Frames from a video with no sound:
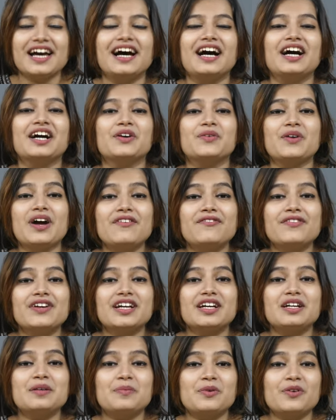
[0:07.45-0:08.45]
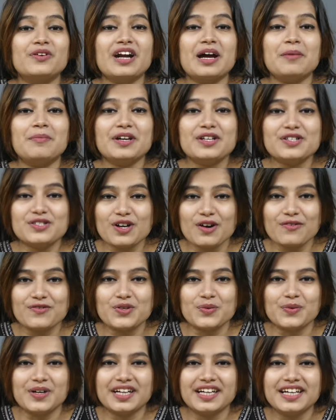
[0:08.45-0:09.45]
a graphical programming
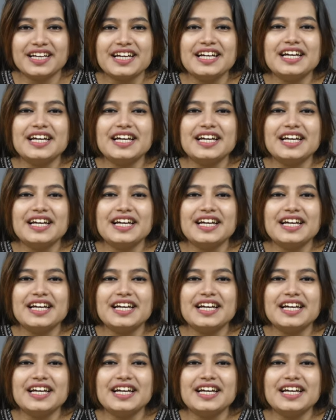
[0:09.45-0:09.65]
software.